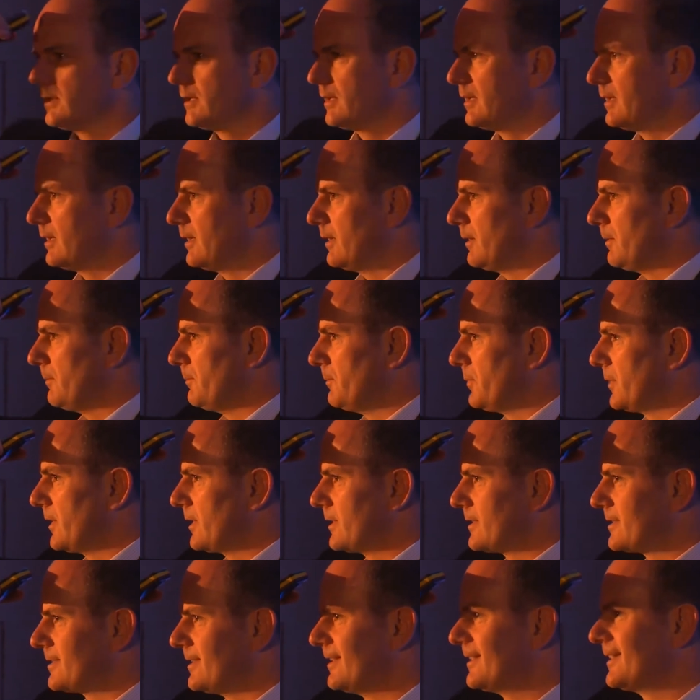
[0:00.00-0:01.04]

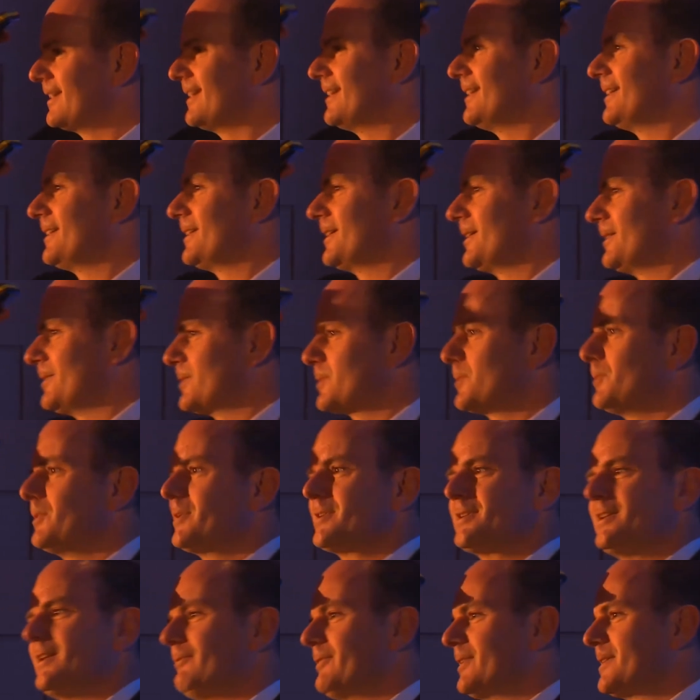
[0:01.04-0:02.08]
Yeah, no, it's
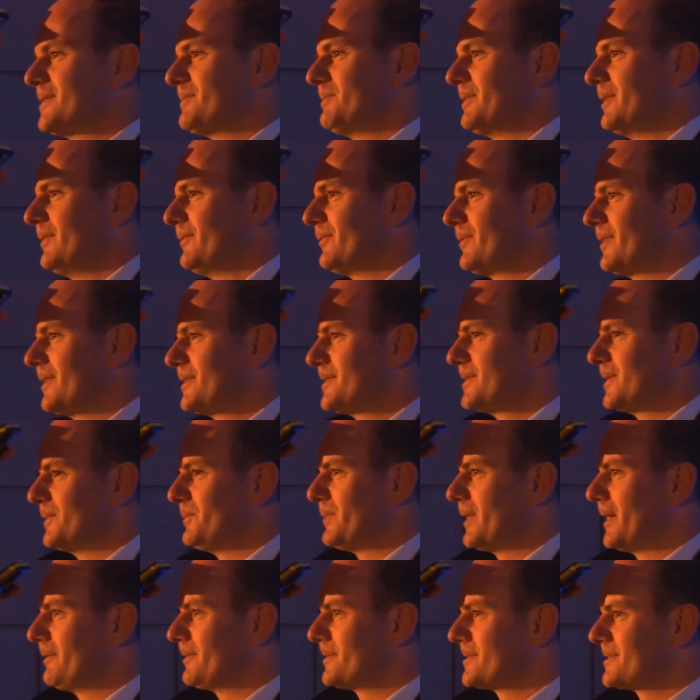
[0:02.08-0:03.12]
always lovely to be in front of your
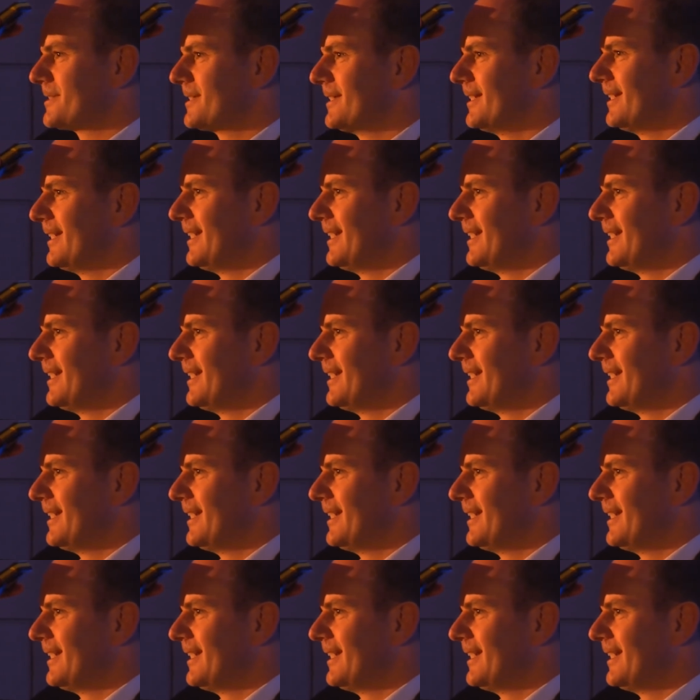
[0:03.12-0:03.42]
parents.